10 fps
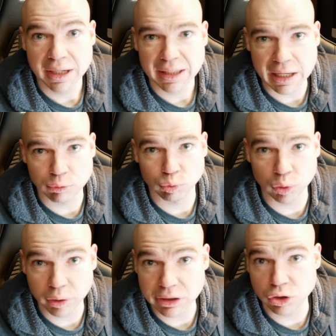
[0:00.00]
They
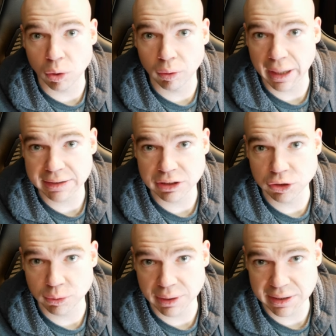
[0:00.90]
really don't like to
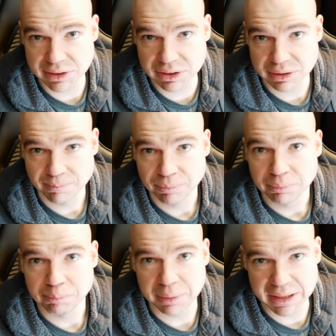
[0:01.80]
do this
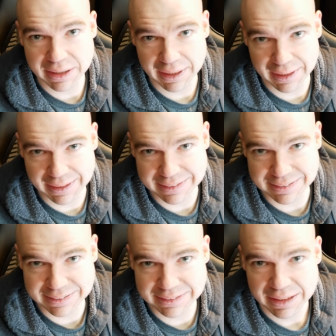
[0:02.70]

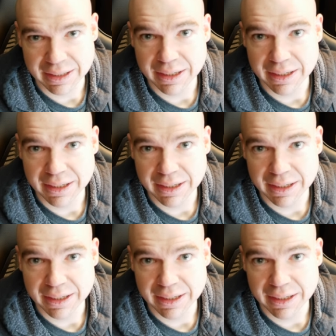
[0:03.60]
because